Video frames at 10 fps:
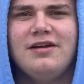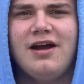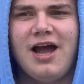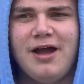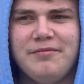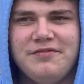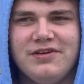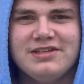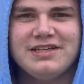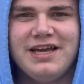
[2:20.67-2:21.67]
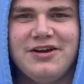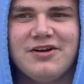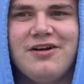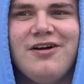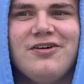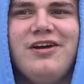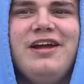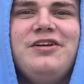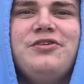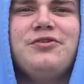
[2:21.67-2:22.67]
I'm investigator Connor
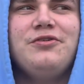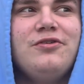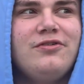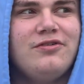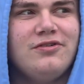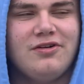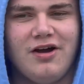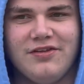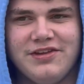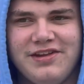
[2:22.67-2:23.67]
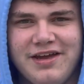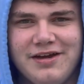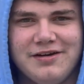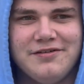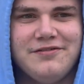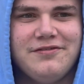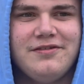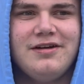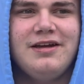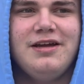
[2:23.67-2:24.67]
Andrew on the day of
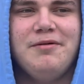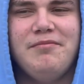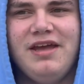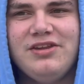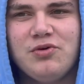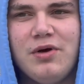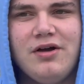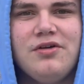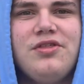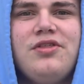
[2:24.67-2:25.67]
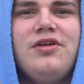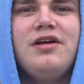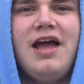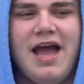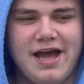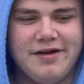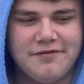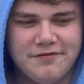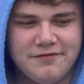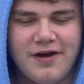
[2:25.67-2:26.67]
May 12th at
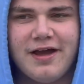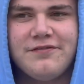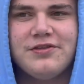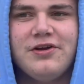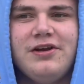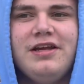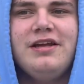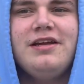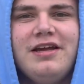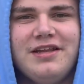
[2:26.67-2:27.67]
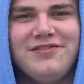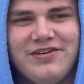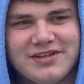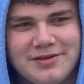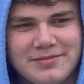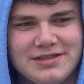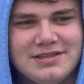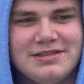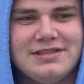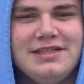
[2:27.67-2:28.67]
5:30, and the victim
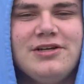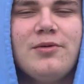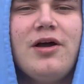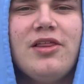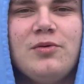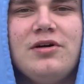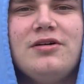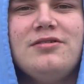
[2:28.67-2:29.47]
is Tina Rothwell.